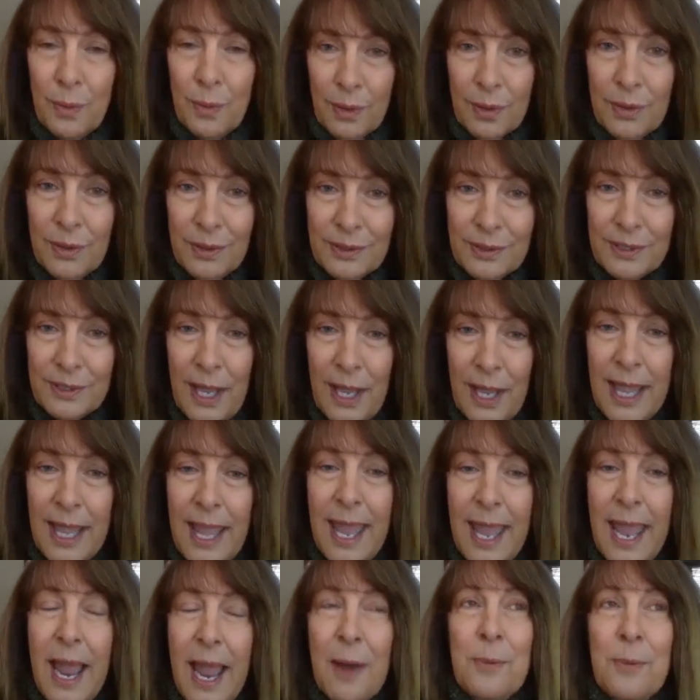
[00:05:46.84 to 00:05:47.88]
world
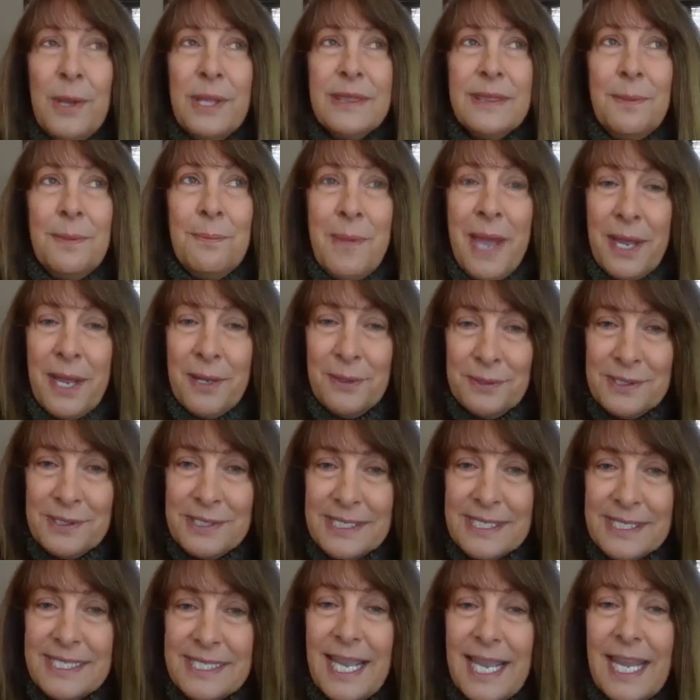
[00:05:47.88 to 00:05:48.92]
with the
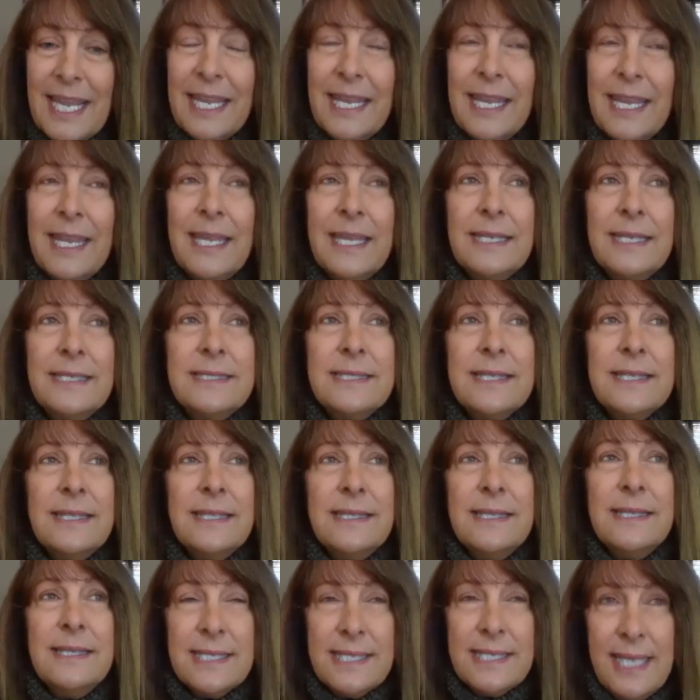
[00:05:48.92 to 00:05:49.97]
mountains and
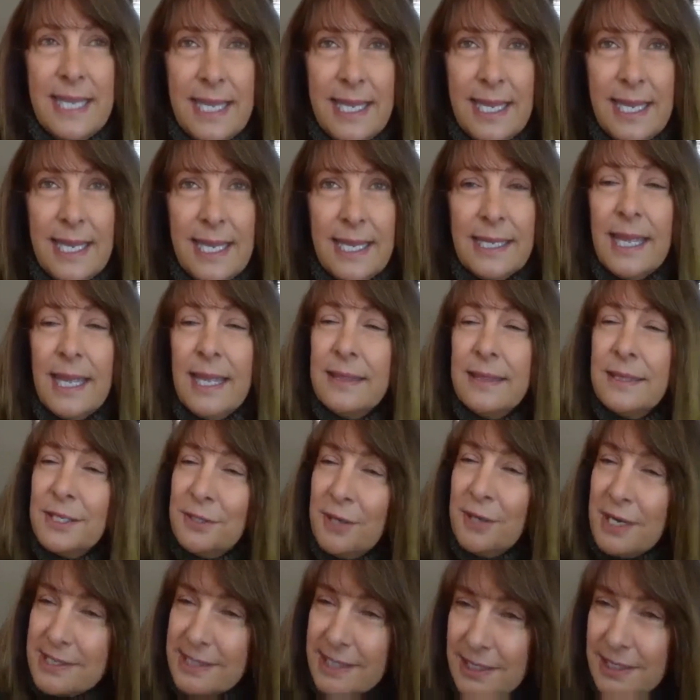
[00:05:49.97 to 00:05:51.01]
the skiing and the
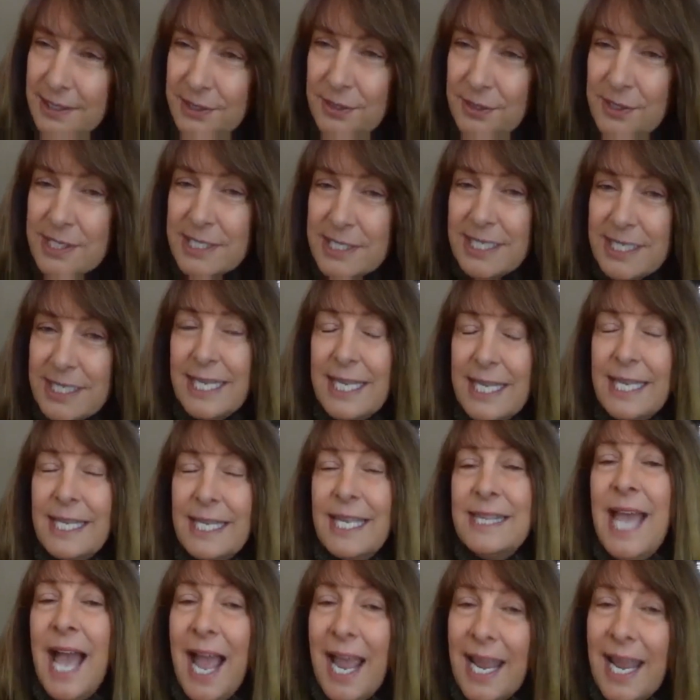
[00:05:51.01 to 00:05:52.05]
cross country
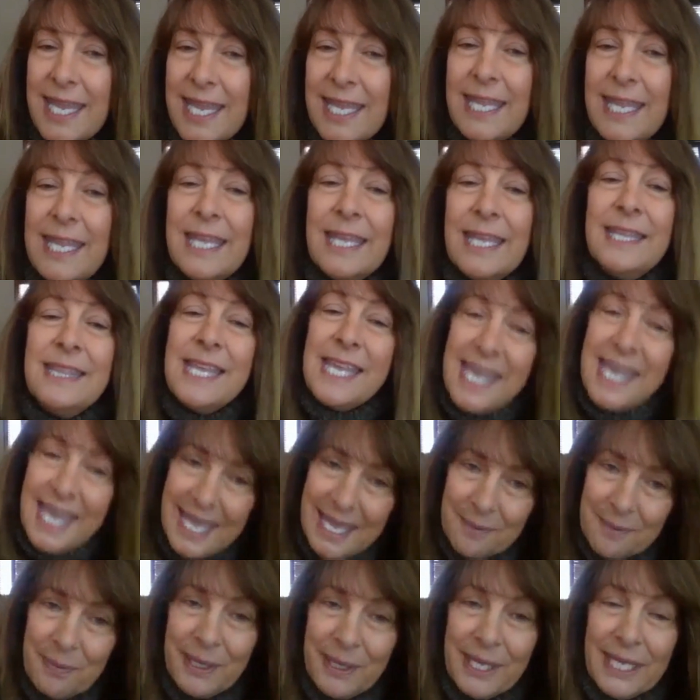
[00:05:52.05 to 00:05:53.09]
skiing and the hiking and the
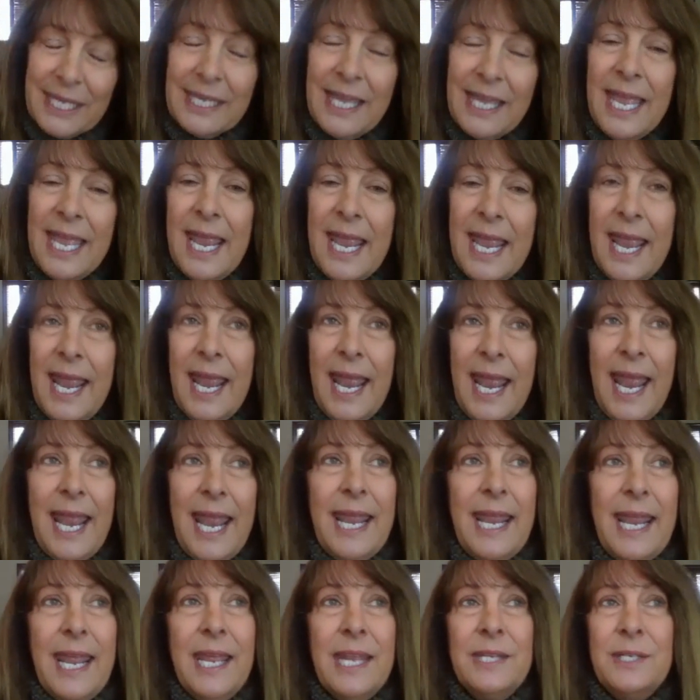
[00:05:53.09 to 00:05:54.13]
camping.
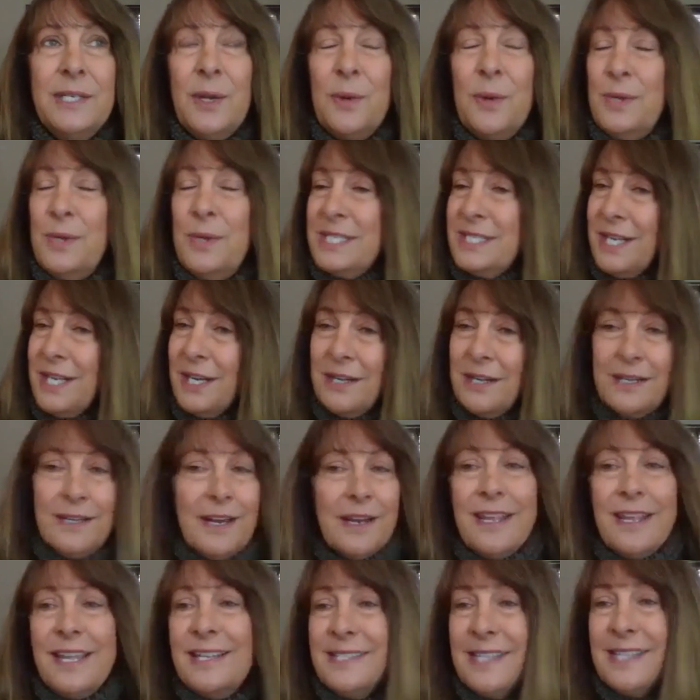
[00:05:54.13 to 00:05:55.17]
And we started
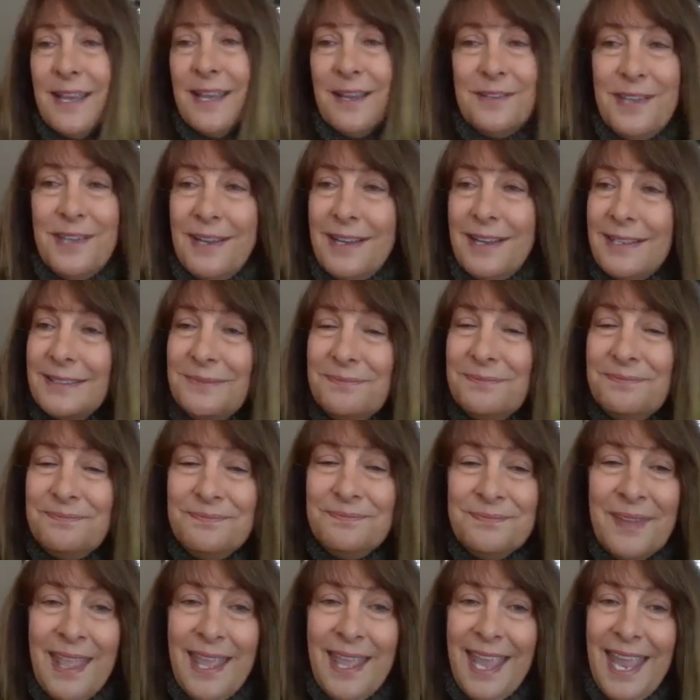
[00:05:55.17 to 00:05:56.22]
our kids out young.
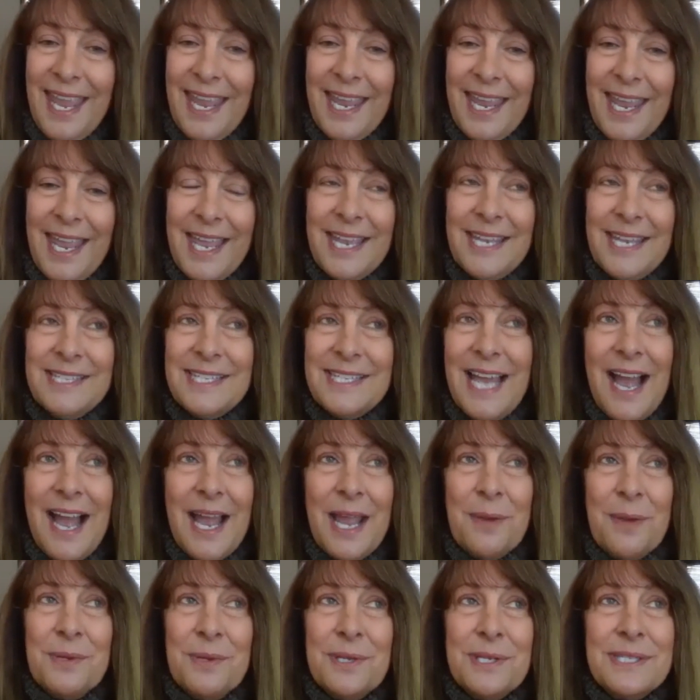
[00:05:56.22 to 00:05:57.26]
And
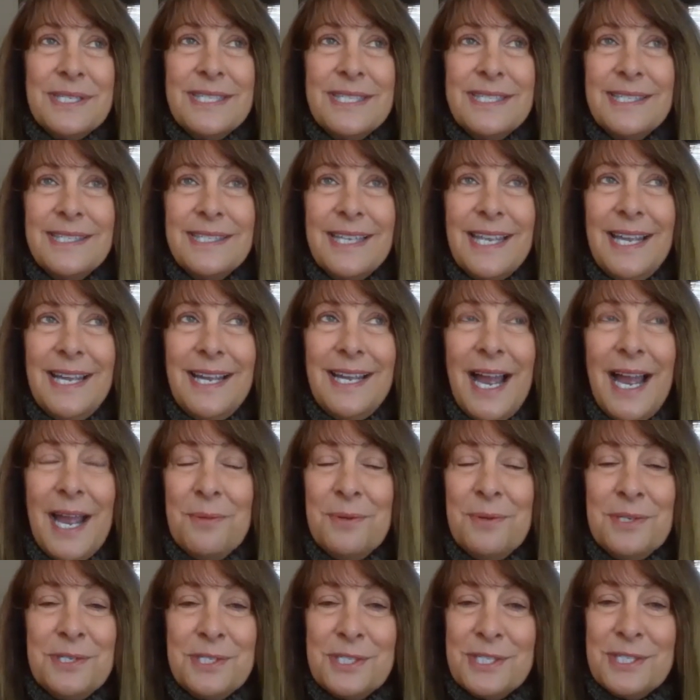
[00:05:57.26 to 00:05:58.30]
I was
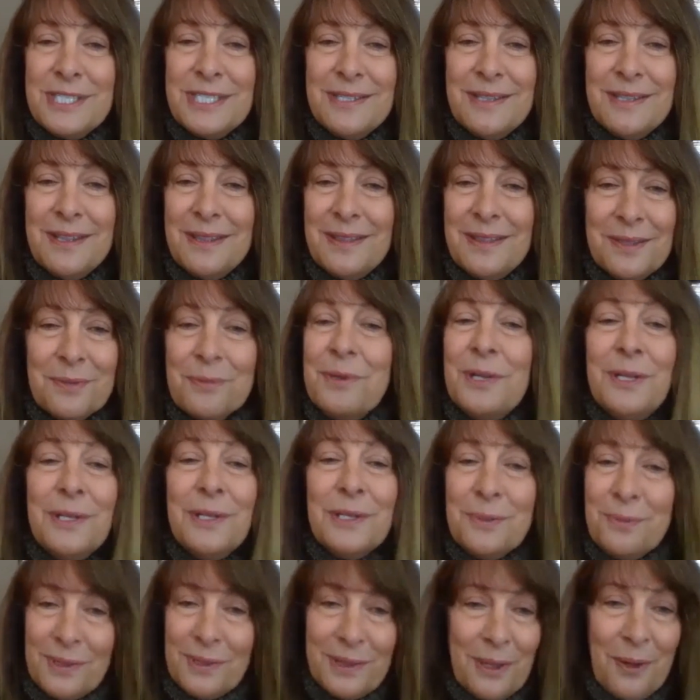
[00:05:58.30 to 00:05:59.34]
just
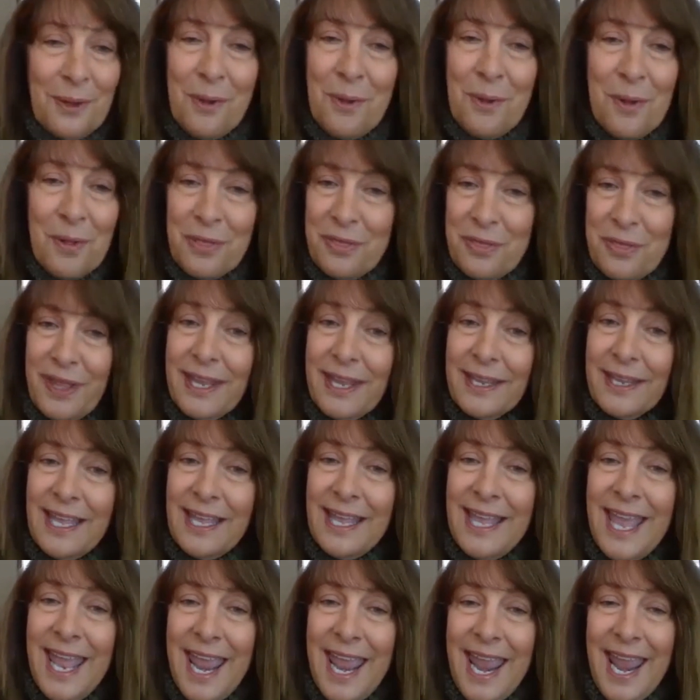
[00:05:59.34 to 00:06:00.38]
thrilled with the whole
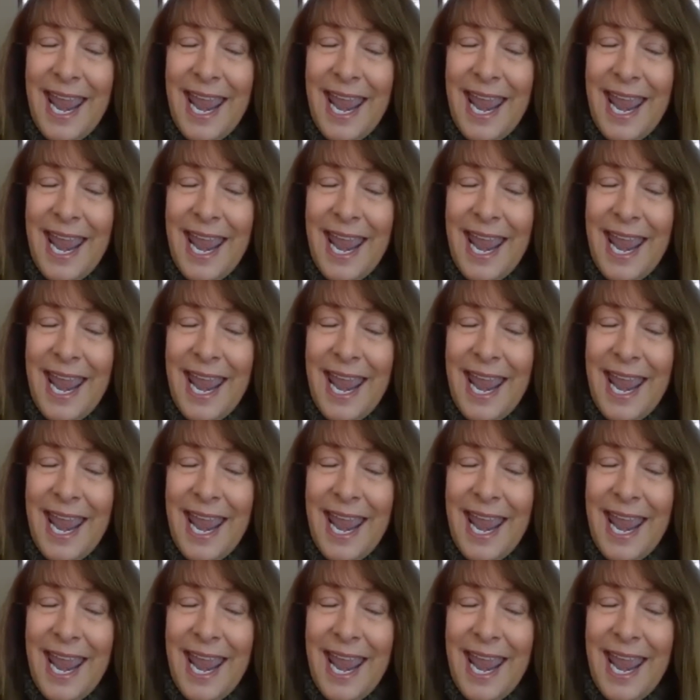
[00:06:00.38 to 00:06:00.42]
thing.